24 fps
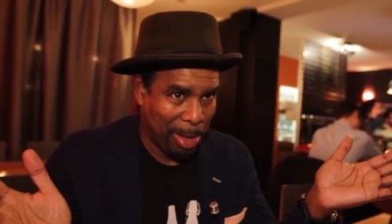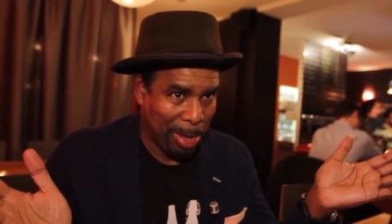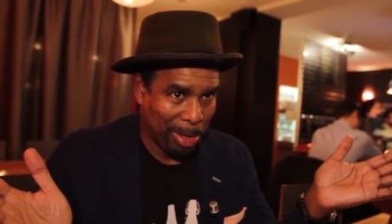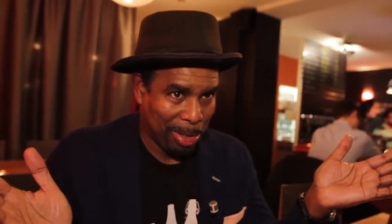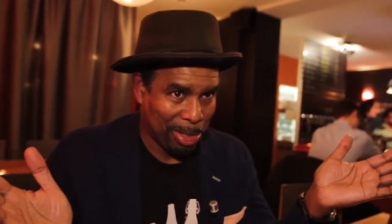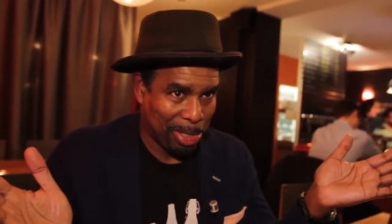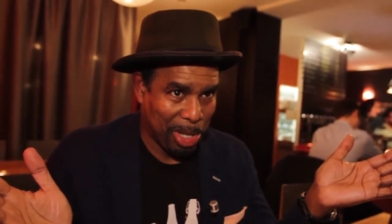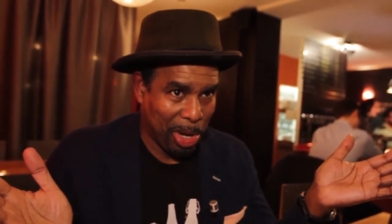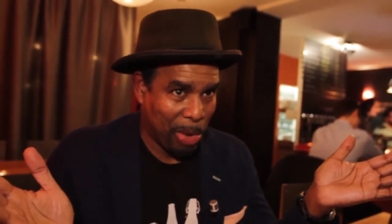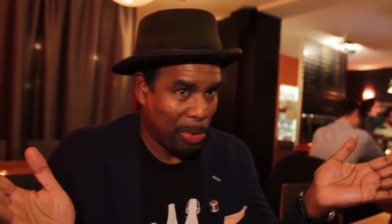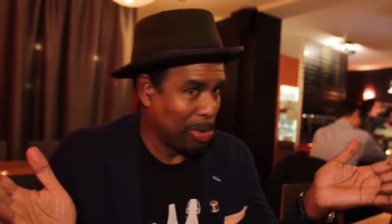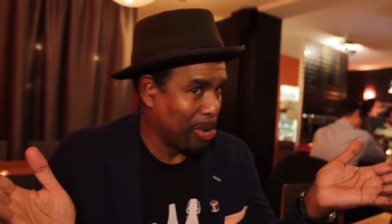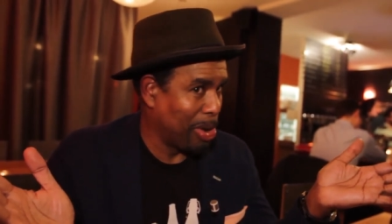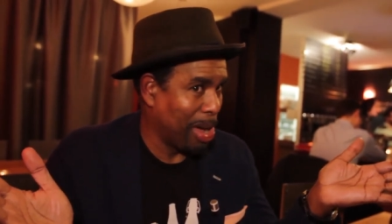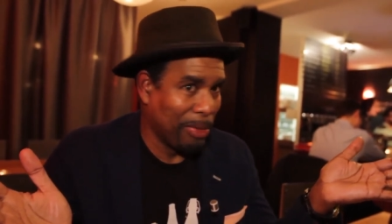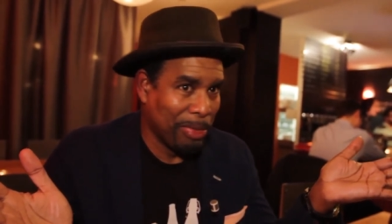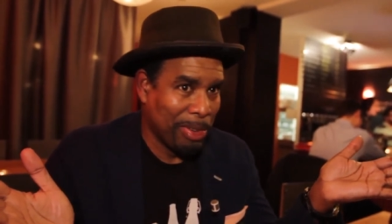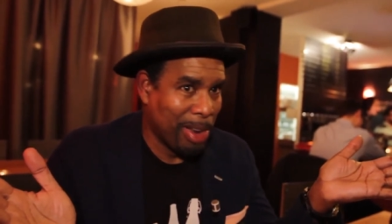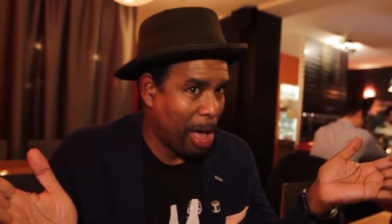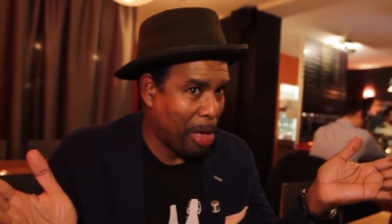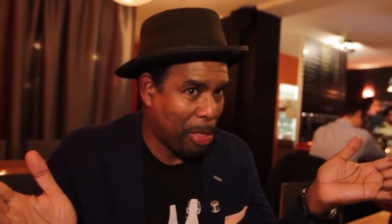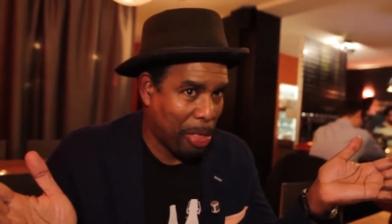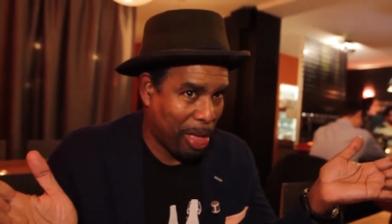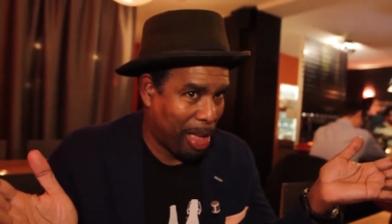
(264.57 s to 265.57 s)
So when you have
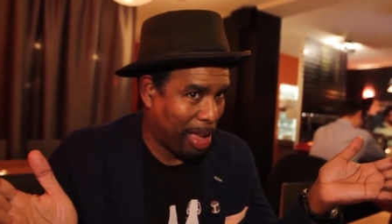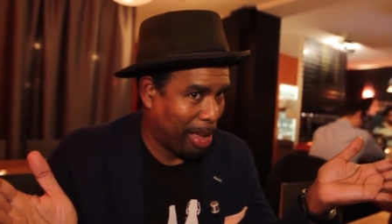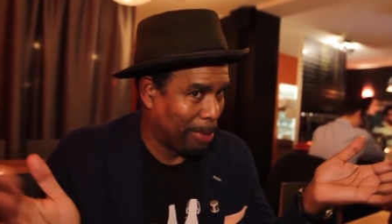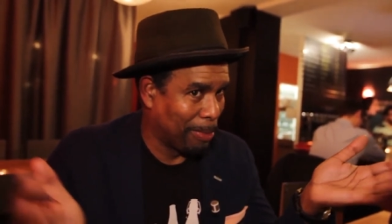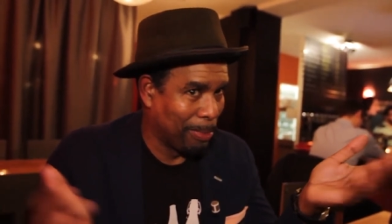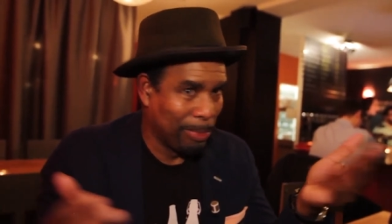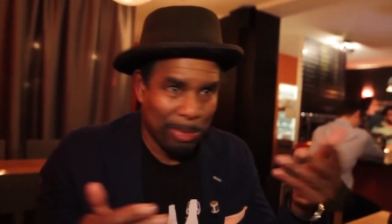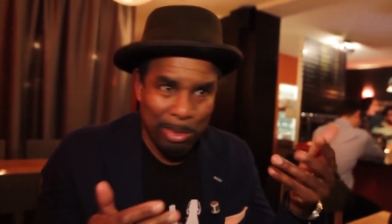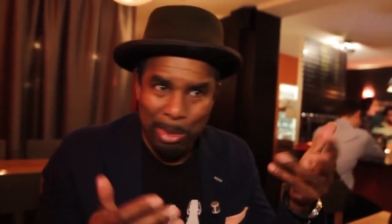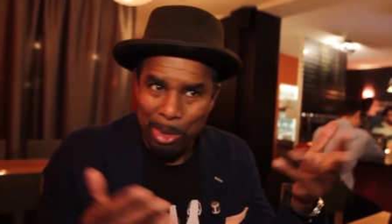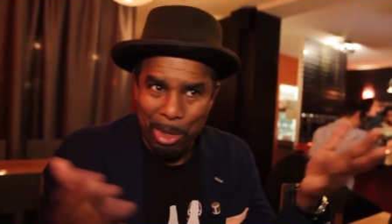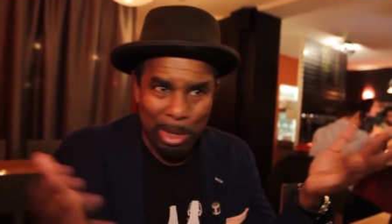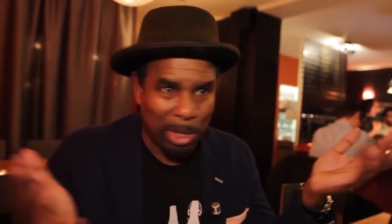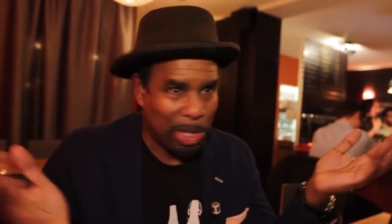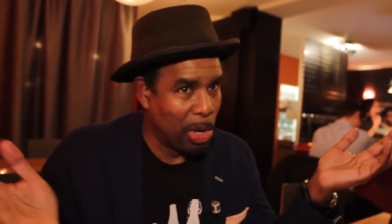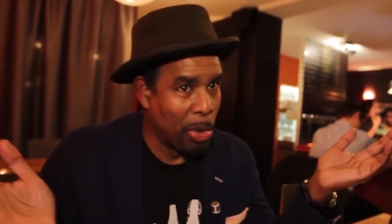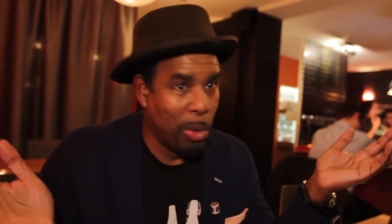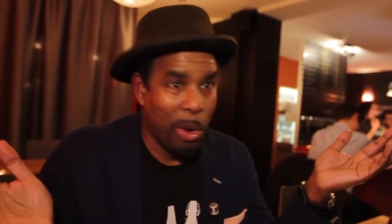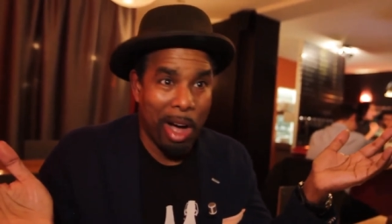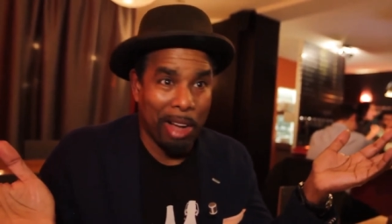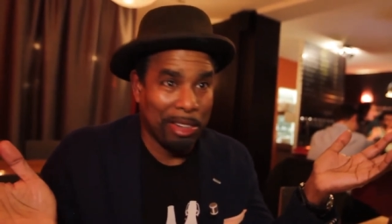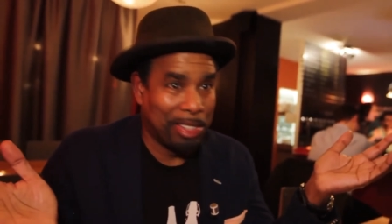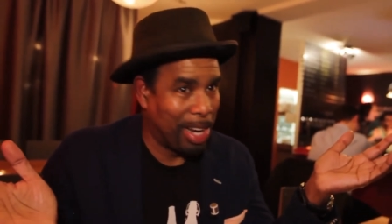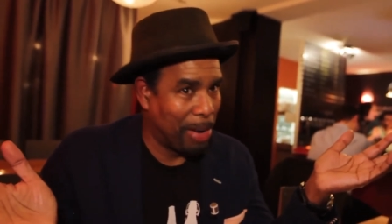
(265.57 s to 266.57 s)
nothing, you
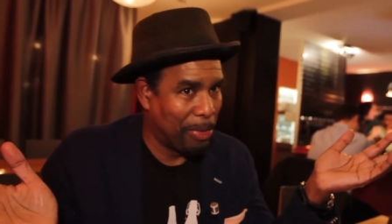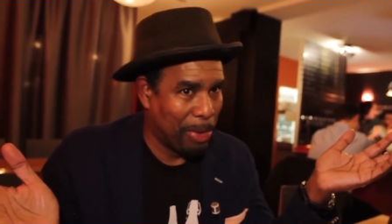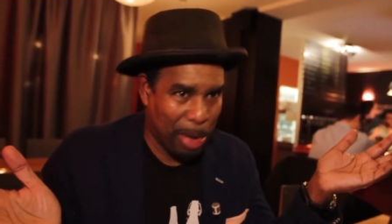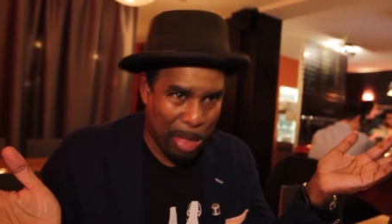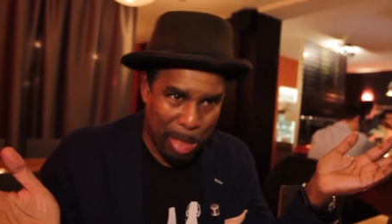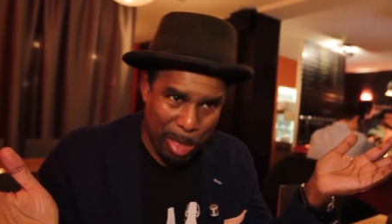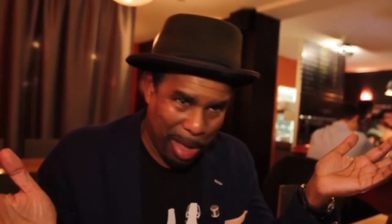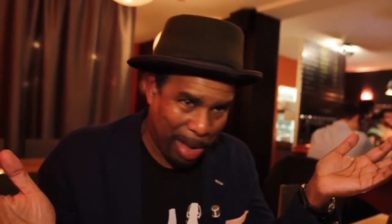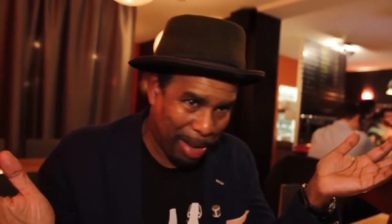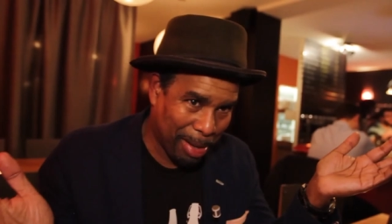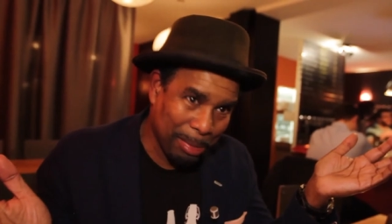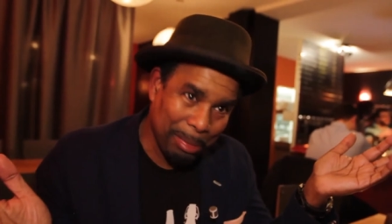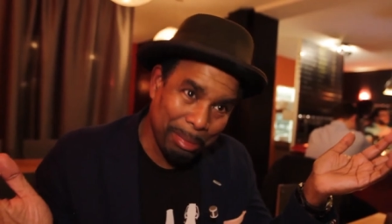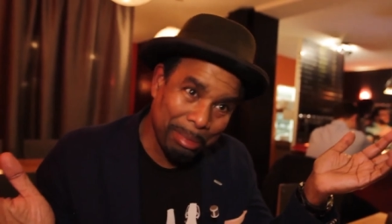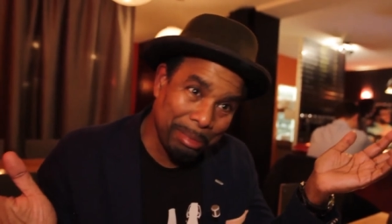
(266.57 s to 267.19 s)
want everything.